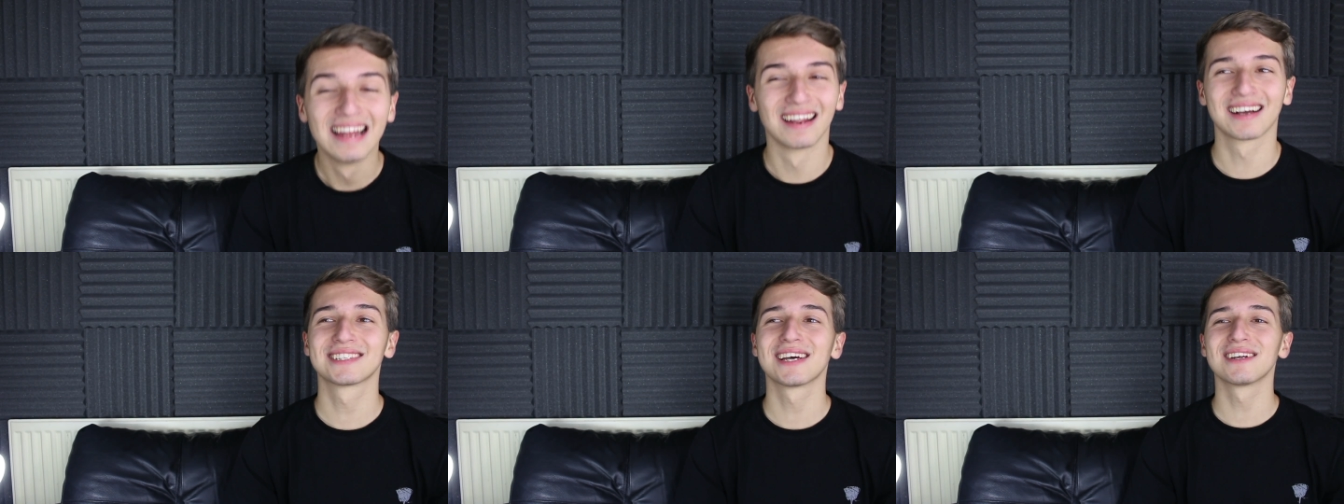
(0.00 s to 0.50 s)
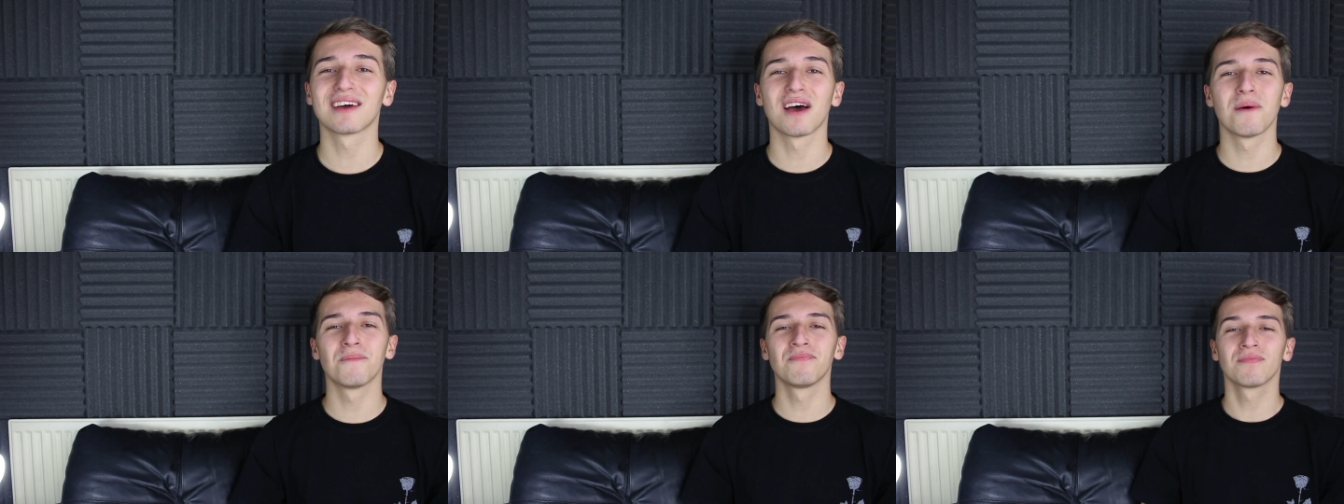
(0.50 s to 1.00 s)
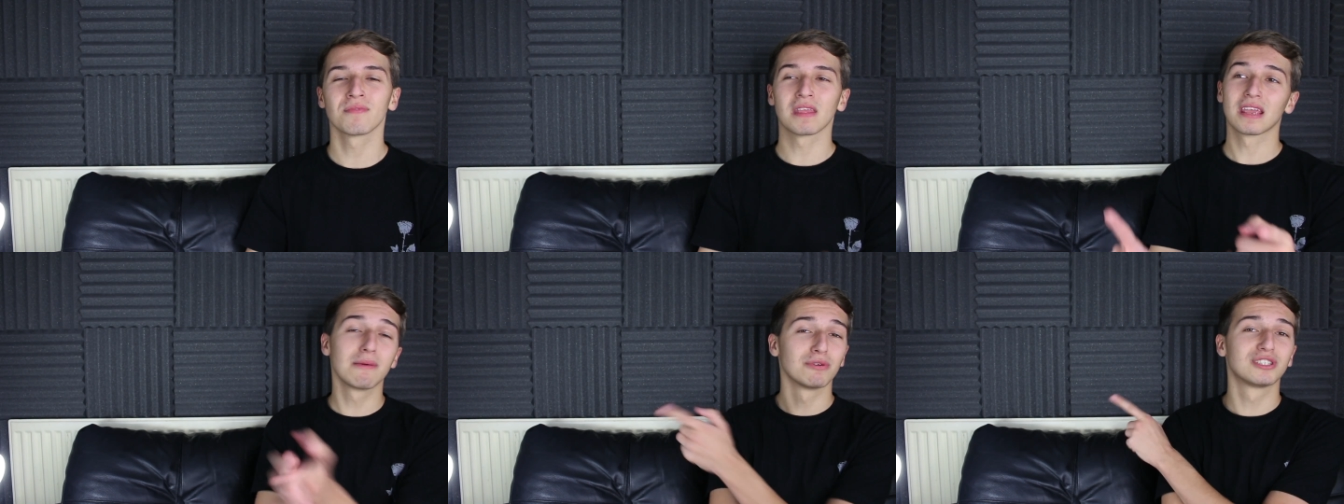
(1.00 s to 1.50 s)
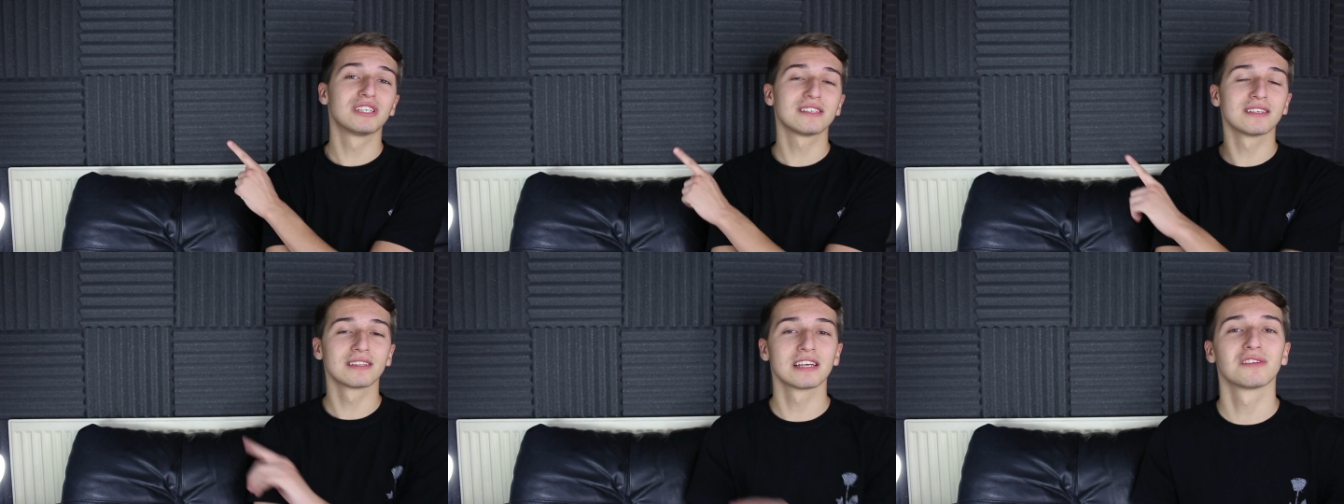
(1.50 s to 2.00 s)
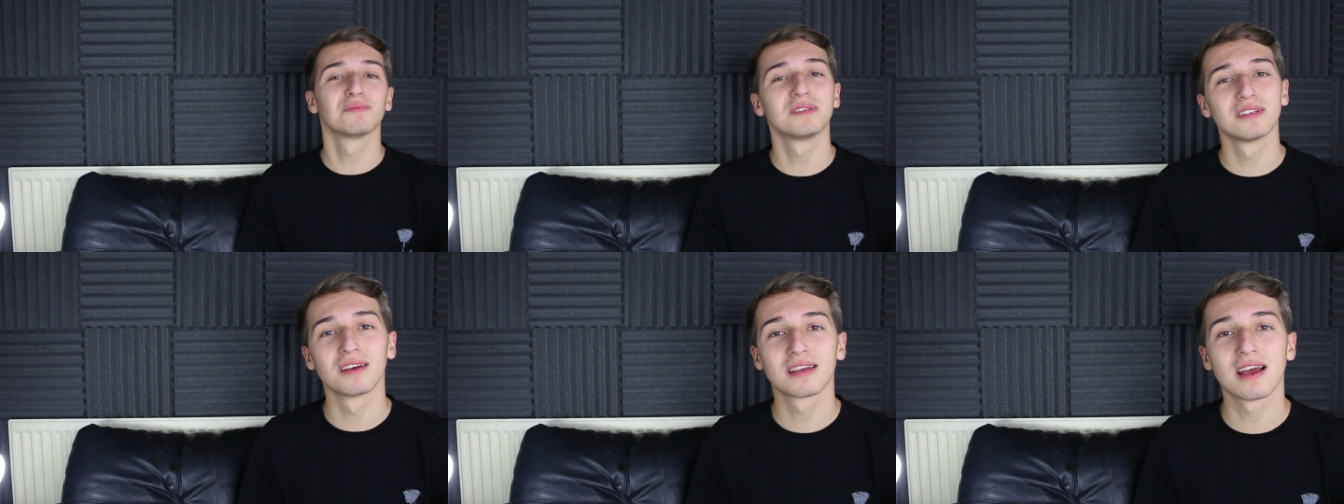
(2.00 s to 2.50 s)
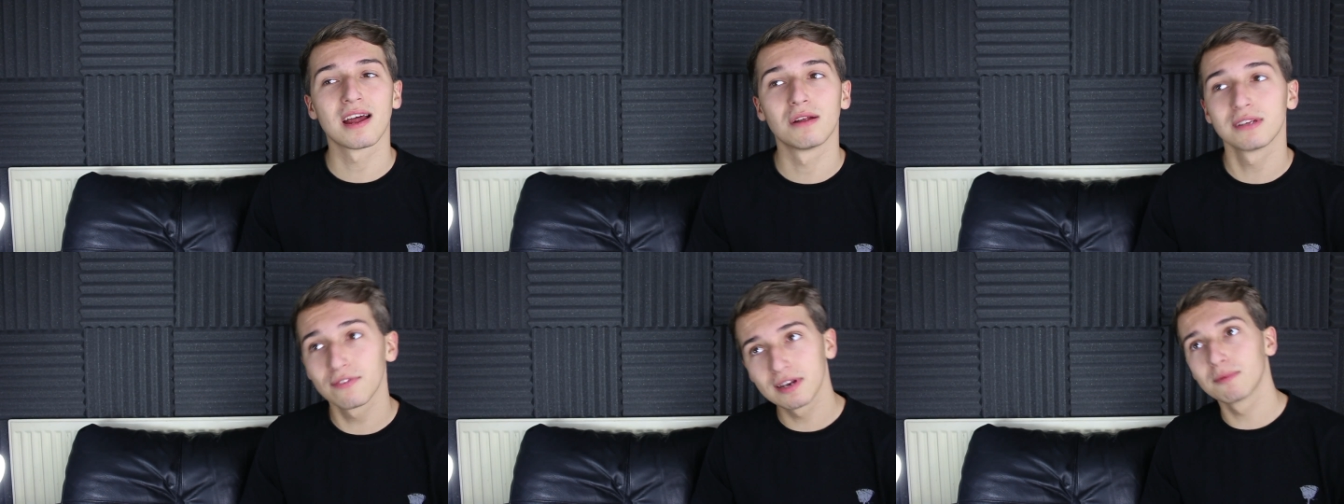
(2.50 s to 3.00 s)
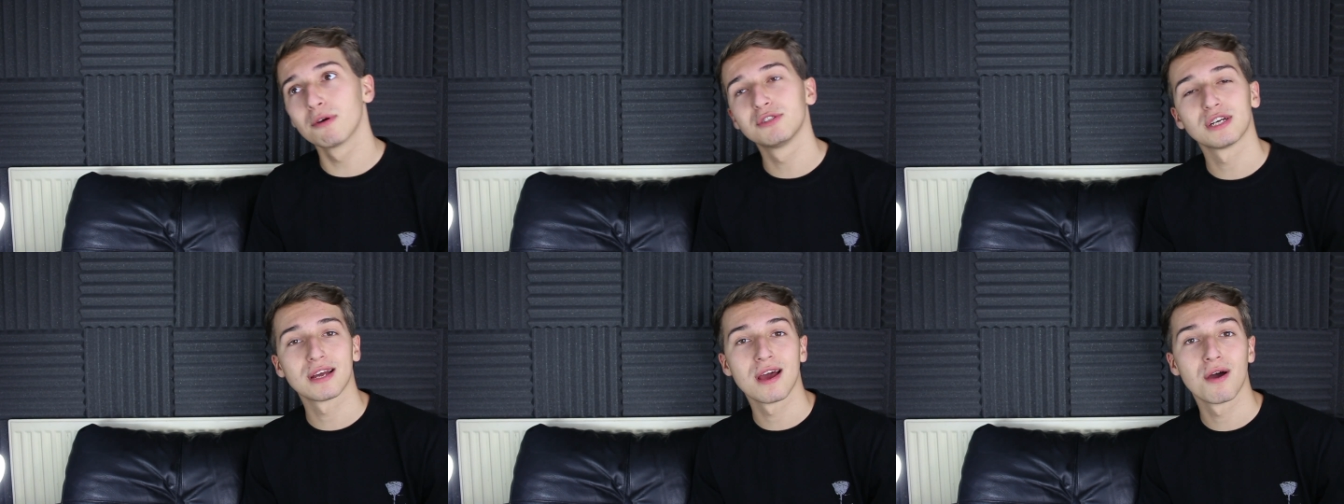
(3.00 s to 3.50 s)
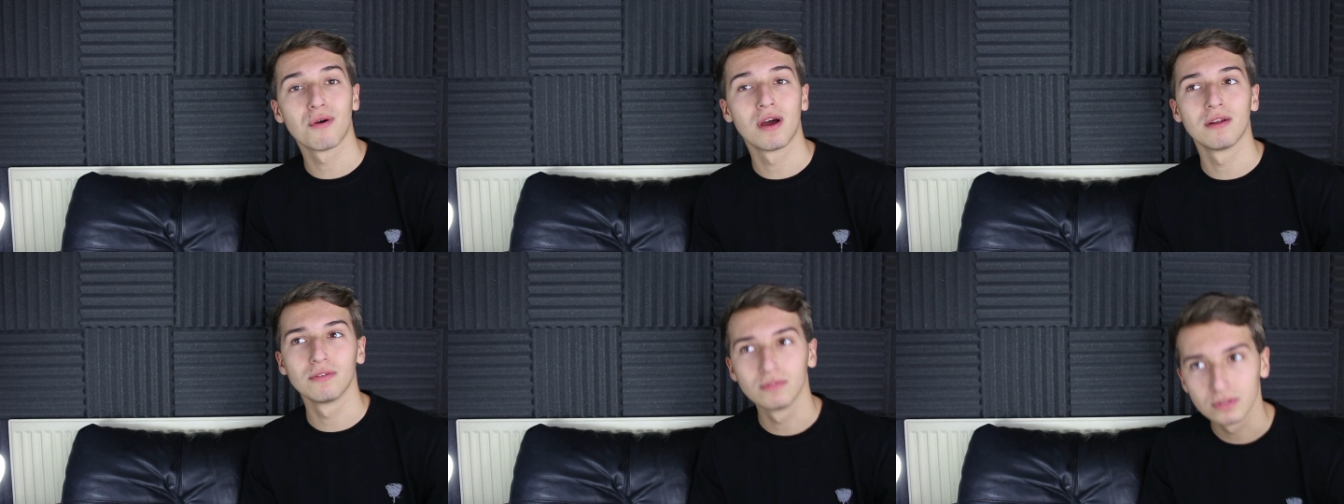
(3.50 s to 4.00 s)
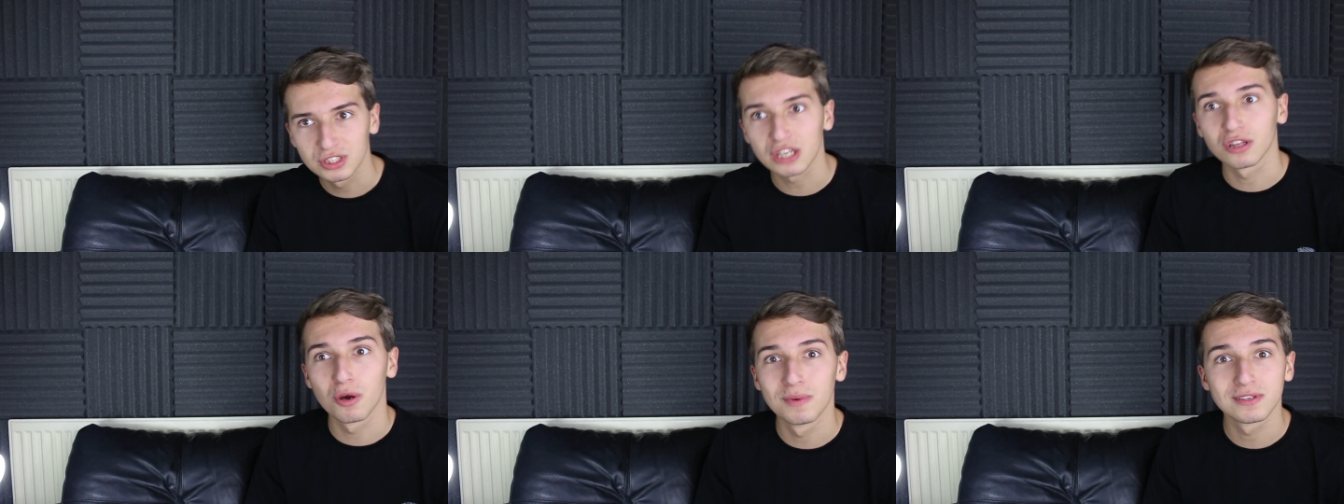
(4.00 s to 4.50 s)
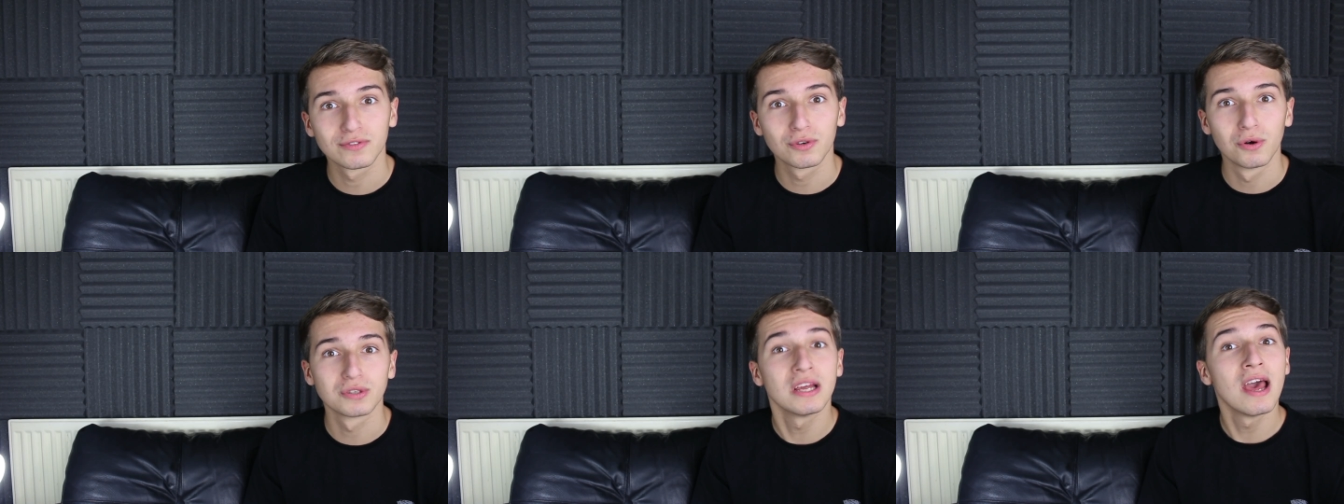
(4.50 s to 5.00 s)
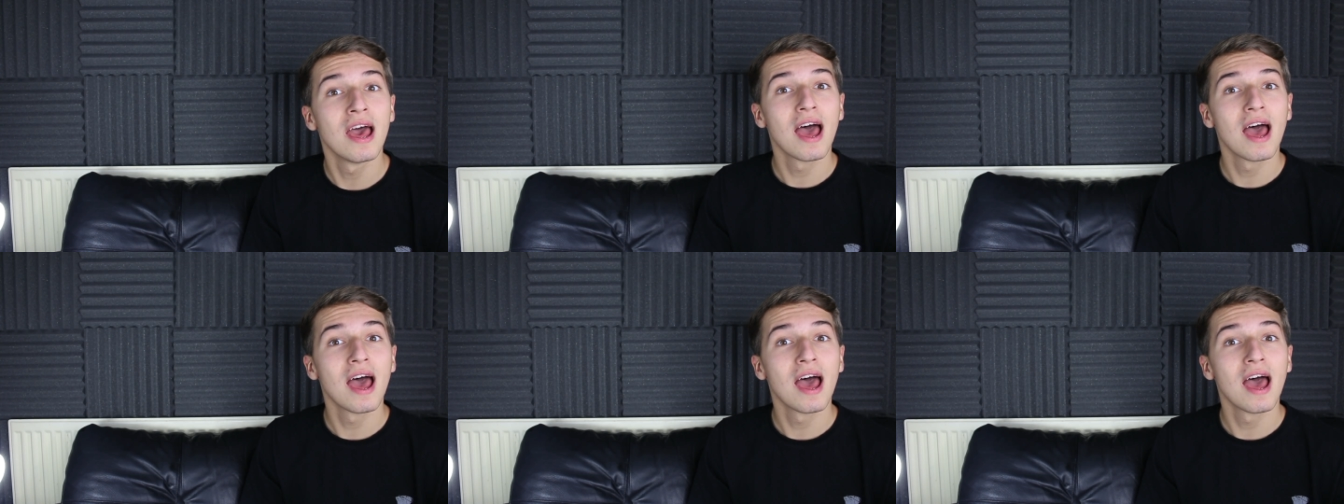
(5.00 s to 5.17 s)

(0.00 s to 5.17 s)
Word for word: like I said. Um, keep on suggesting things for me to look at and I definitely will check it out. I check the comments of course.